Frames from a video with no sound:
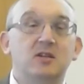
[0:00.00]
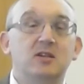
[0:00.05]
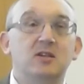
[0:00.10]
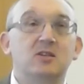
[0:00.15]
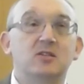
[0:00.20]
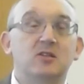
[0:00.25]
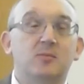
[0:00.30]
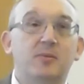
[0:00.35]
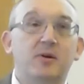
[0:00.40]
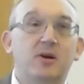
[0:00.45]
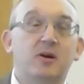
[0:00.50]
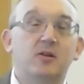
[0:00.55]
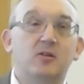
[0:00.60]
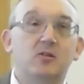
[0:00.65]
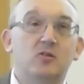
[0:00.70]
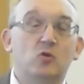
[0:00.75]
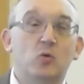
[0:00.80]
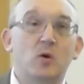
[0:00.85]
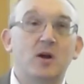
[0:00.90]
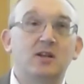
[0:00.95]
is
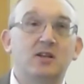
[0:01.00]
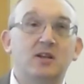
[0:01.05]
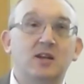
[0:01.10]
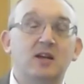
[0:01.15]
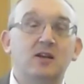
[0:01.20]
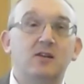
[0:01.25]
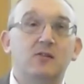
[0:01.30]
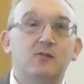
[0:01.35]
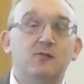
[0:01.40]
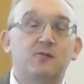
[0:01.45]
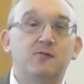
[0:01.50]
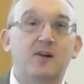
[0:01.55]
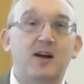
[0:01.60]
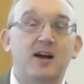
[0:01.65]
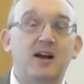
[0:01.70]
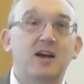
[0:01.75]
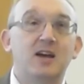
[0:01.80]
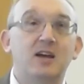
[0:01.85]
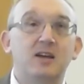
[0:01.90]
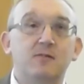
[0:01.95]
about
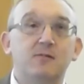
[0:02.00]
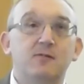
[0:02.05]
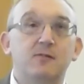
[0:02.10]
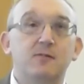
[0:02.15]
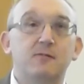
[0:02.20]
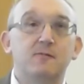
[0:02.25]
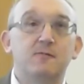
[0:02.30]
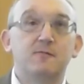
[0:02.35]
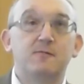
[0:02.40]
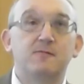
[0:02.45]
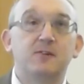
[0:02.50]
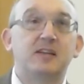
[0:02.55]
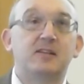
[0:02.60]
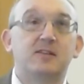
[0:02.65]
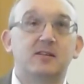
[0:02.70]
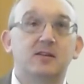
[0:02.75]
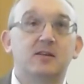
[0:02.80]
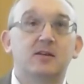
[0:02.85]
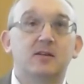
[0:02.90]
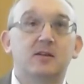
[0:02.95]
25
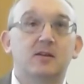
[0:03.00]
feet.